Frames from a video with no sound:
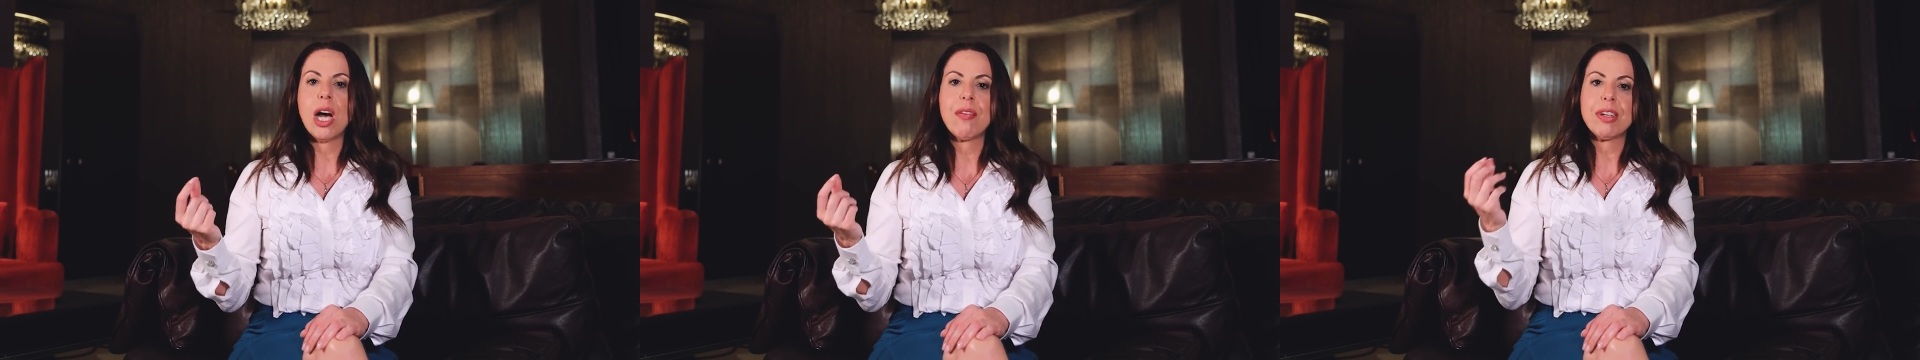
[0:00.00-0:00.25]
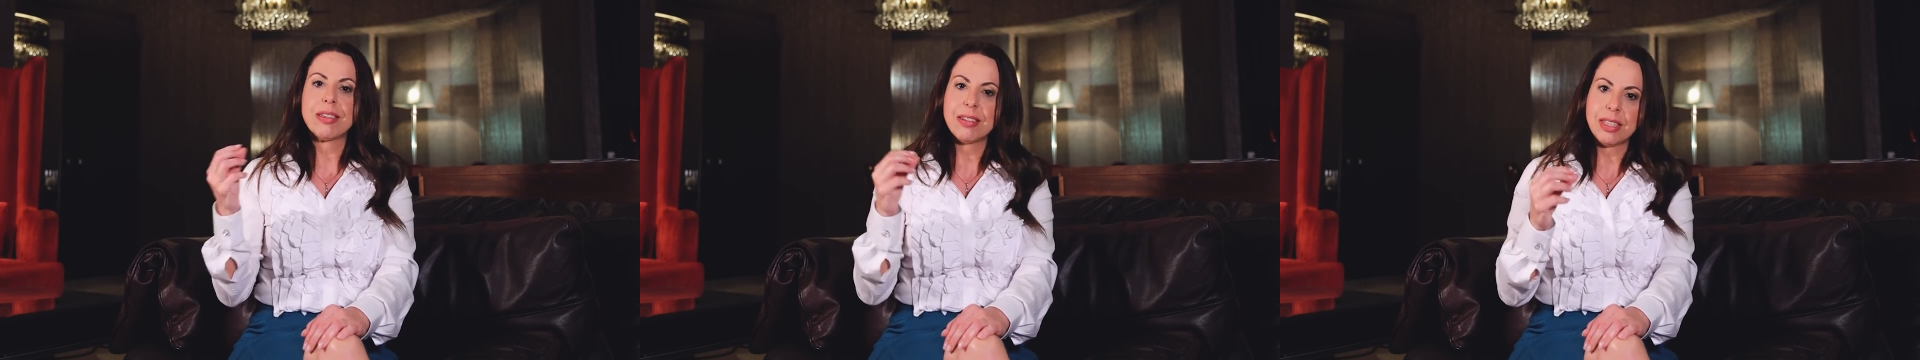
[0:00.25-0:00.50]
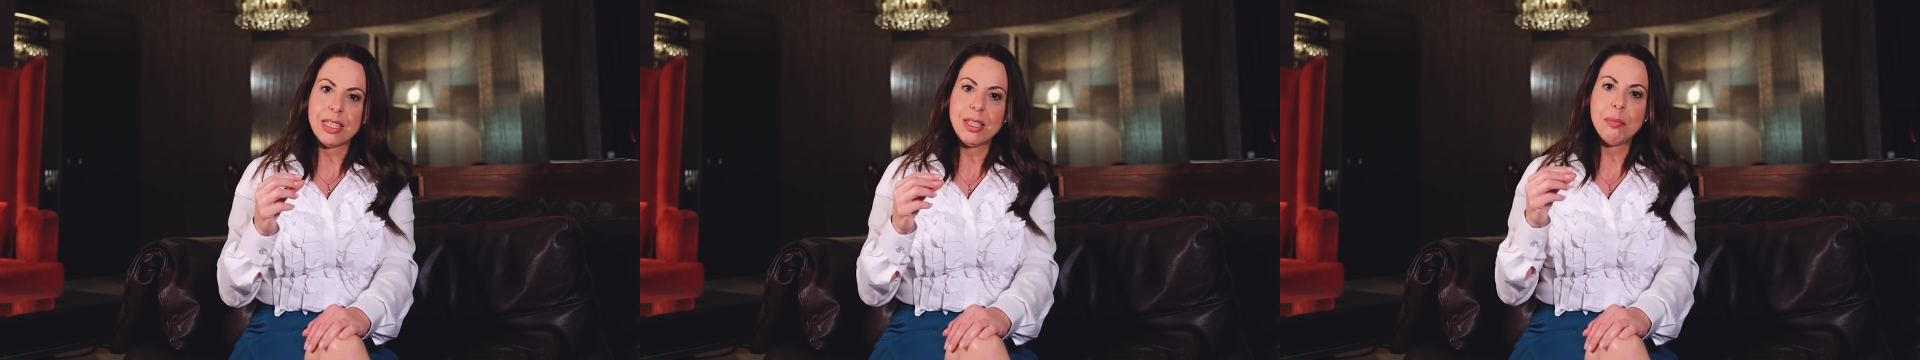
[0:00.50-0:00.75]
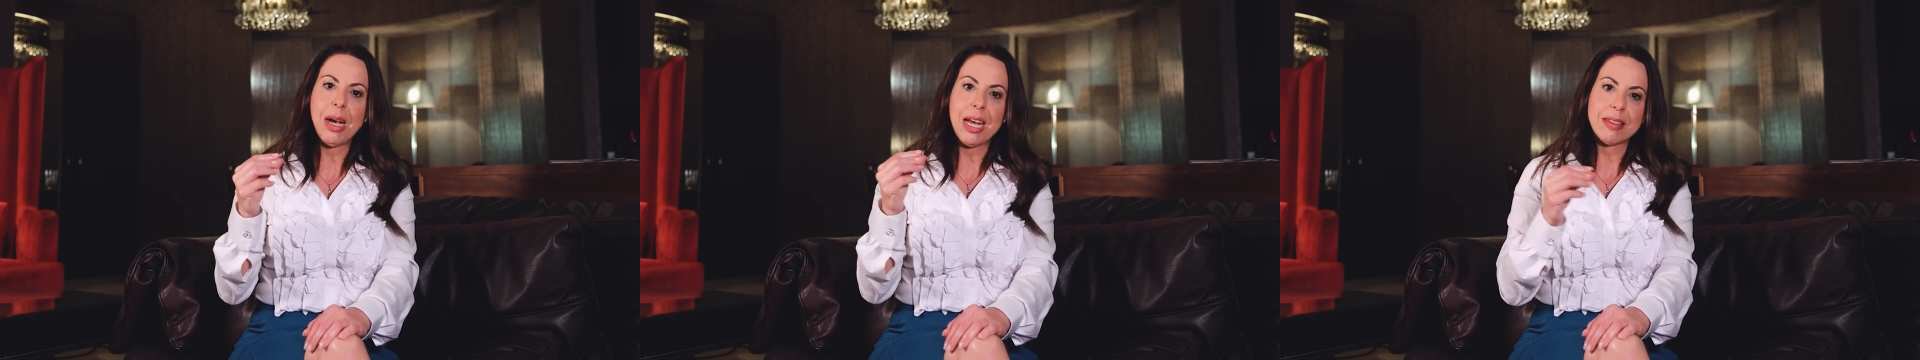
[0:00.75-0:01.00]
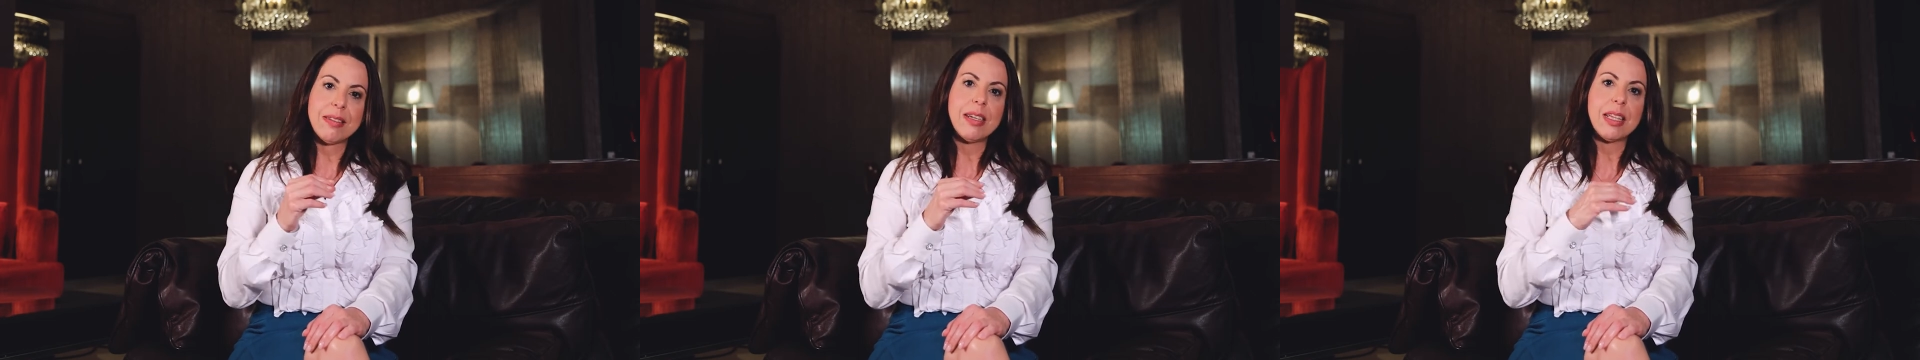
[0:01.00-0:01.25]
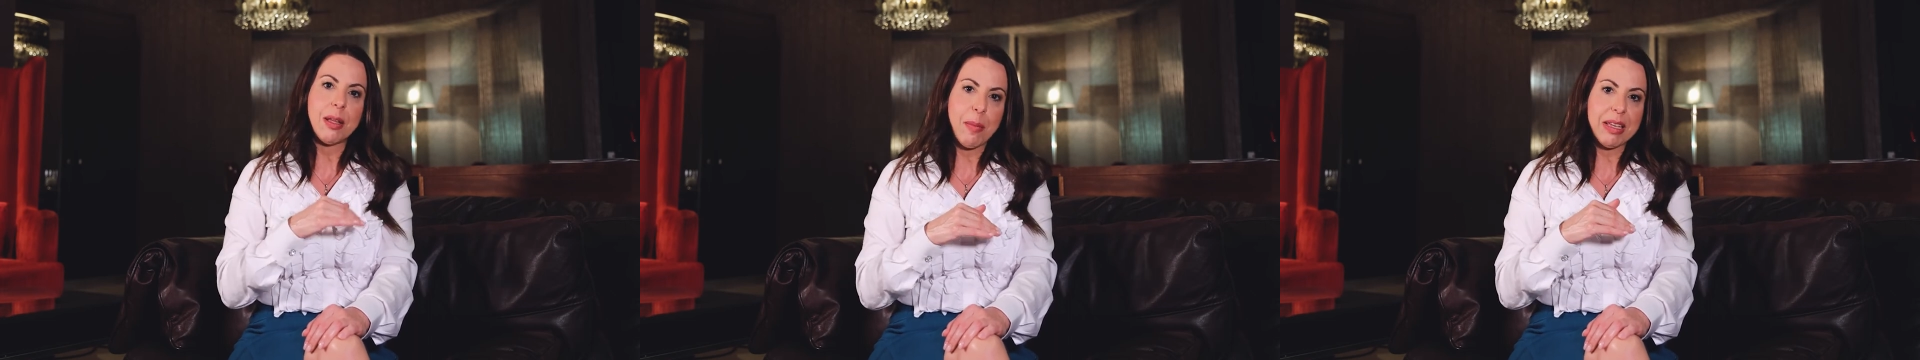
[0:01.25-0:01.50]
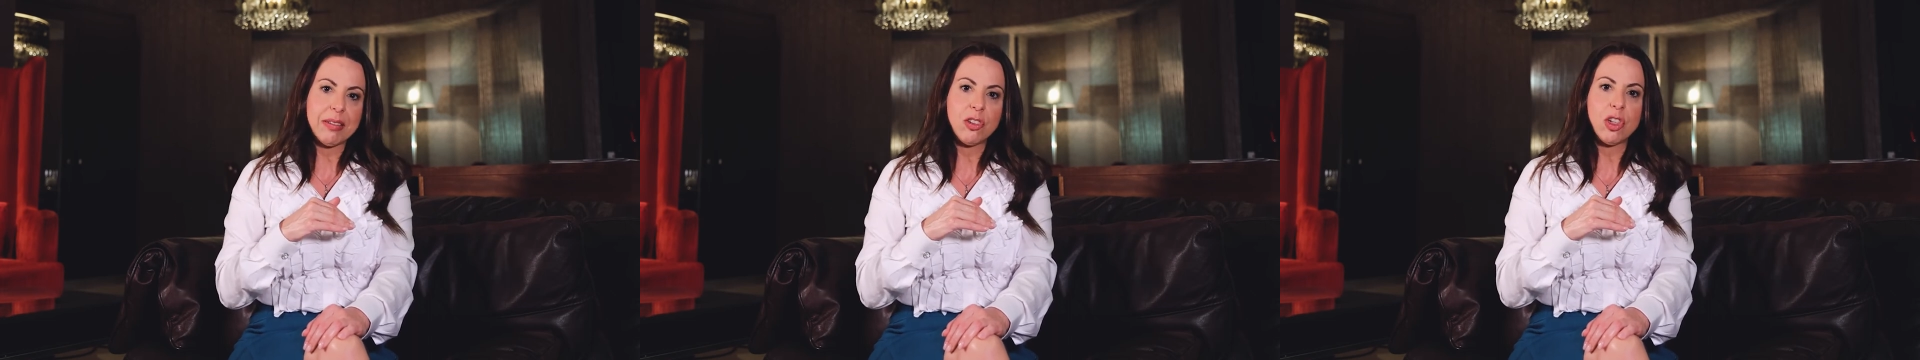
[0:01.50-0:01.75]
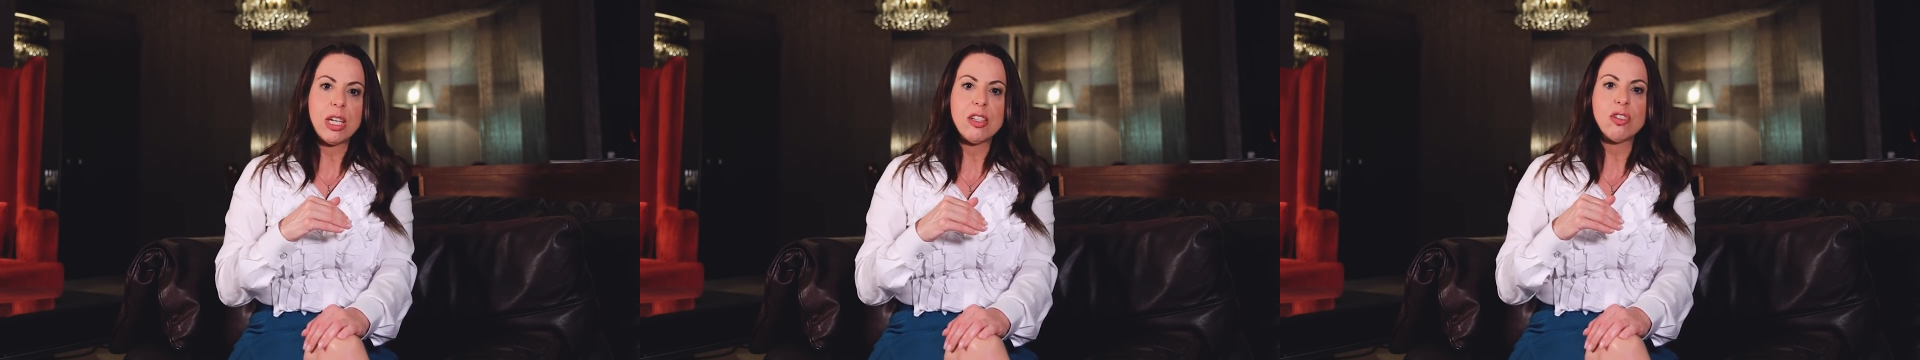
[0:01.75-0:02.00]
have a team answering the
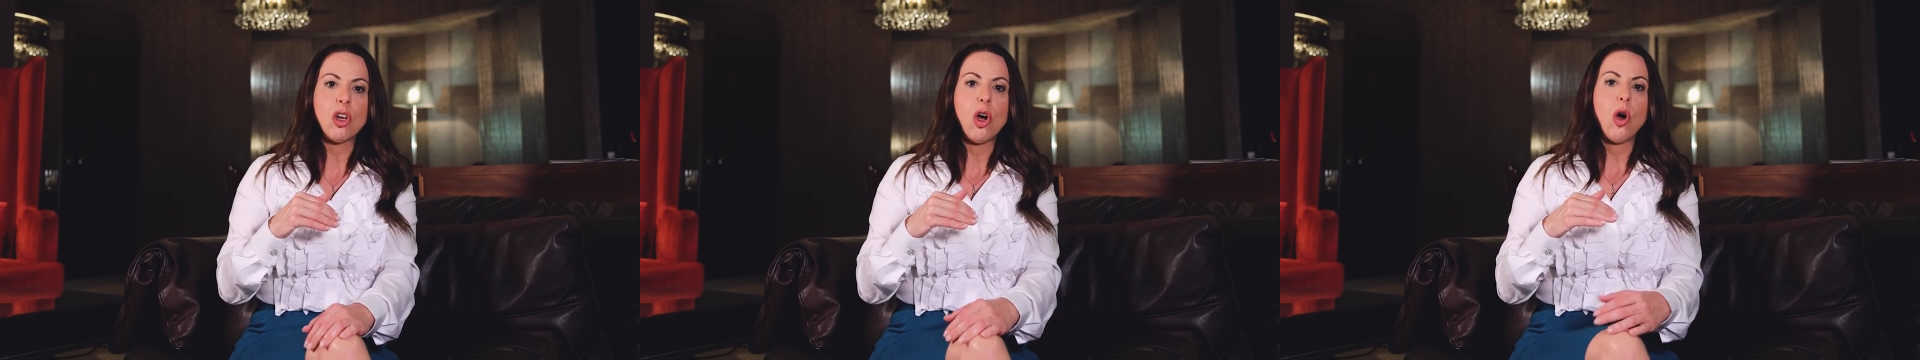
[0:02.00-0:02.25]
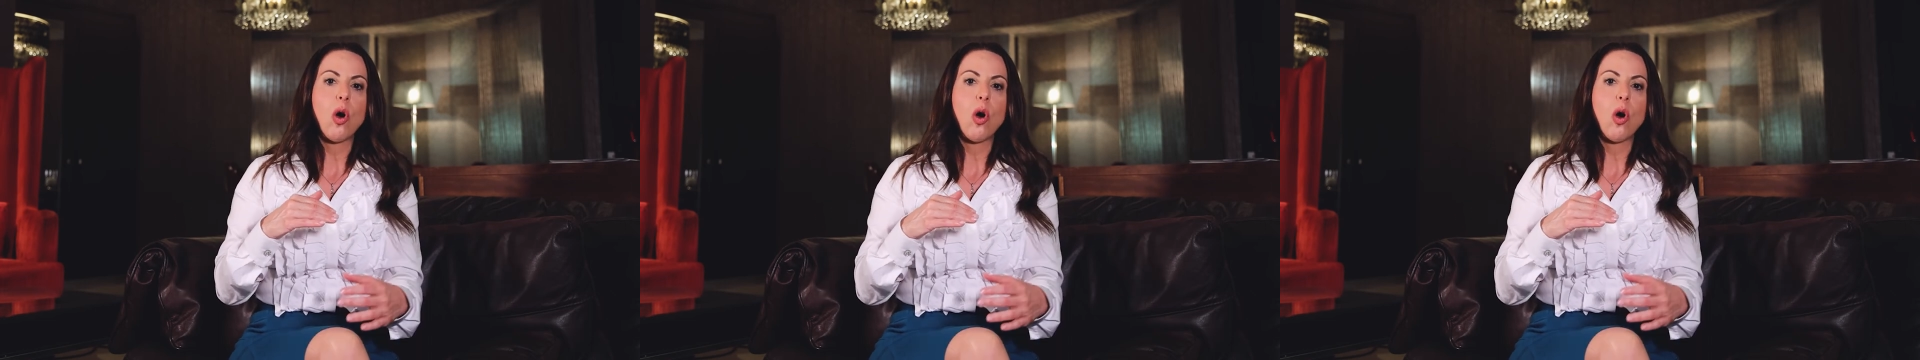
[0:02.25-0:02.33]
messages,